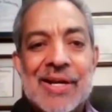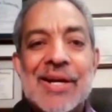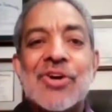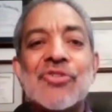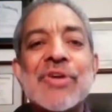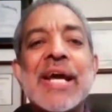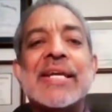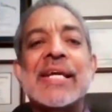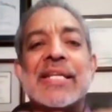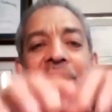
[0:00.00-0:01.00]

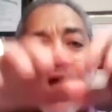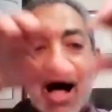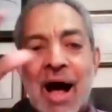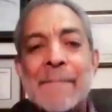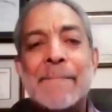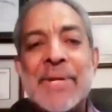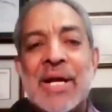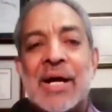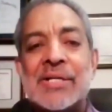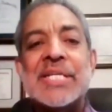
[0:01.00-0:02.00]
creating the
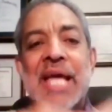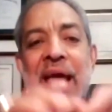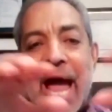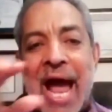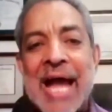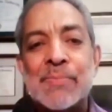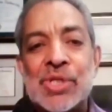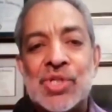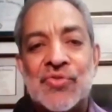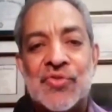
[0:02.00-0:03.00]
ambiance, the
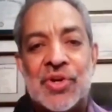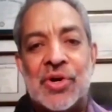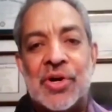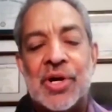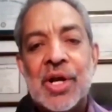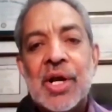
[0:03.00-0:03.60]
atmosphere.